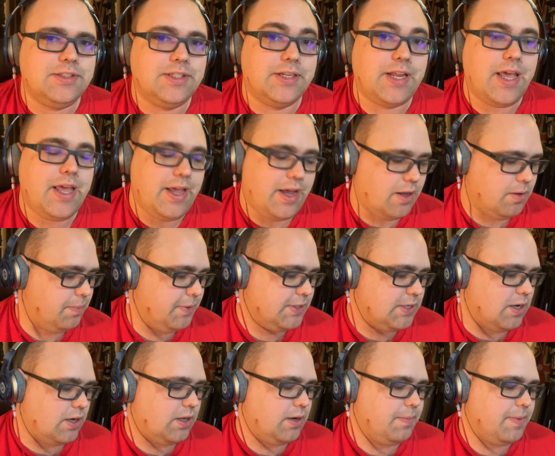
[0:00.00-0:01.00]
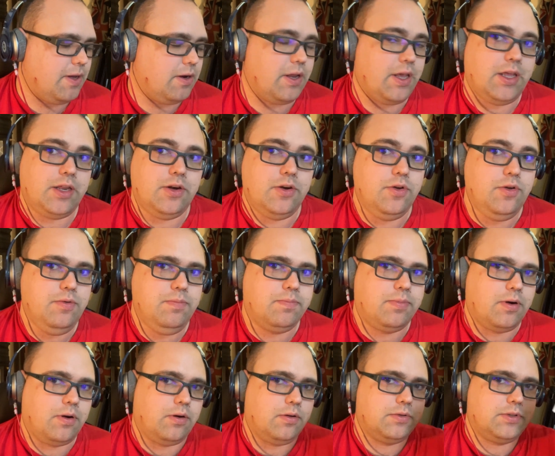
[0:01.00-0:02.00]
Today I'll be talking about a new
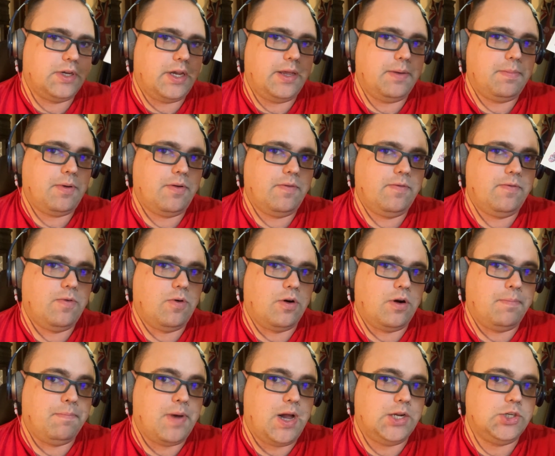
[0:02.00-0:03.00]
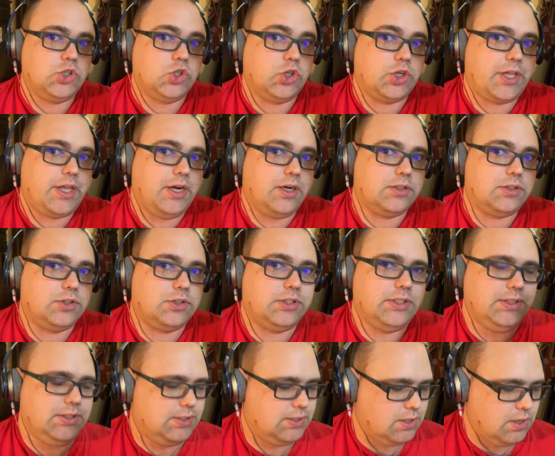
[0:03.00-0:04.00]
prototype for modular character
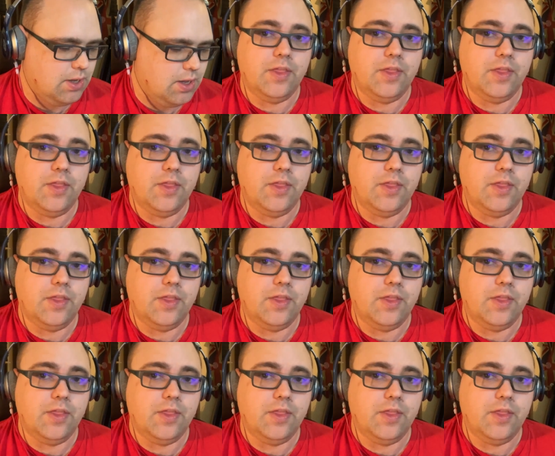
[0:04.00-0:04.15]
sheets.